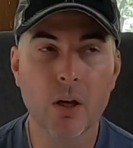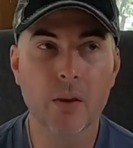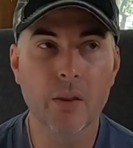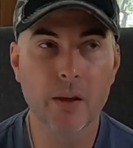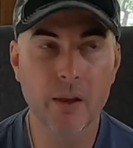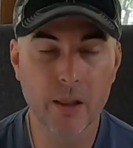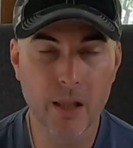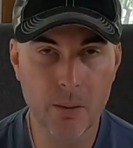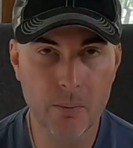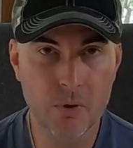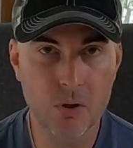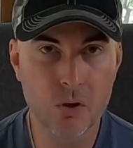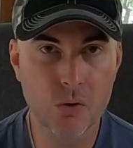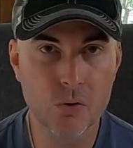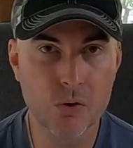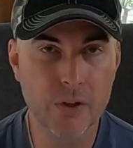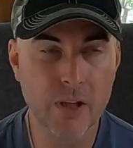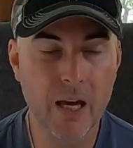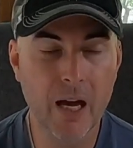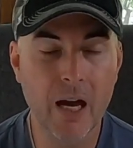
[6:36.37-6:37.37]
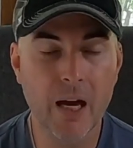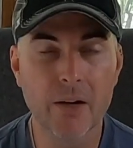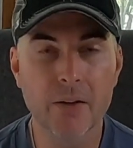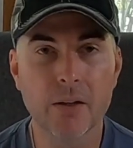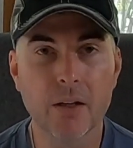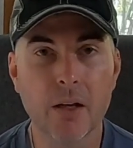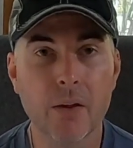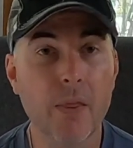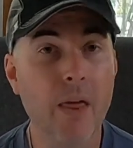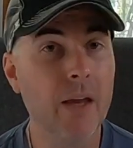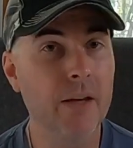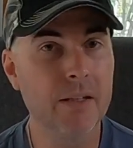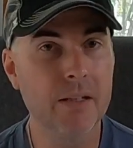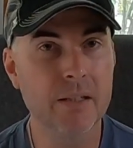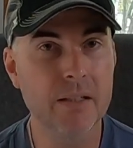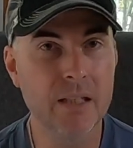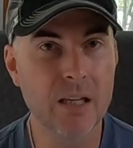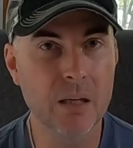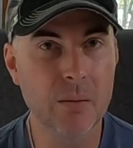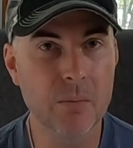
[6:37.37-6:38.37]
They let me use that, and that
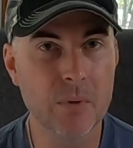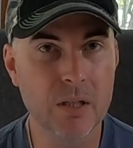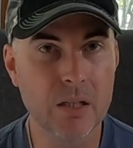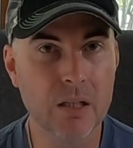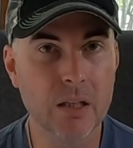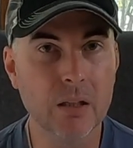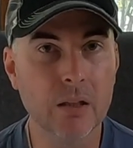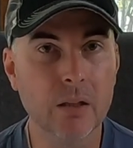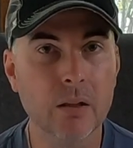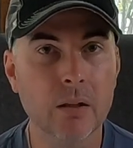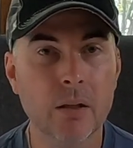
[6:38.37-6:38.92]
did get me in.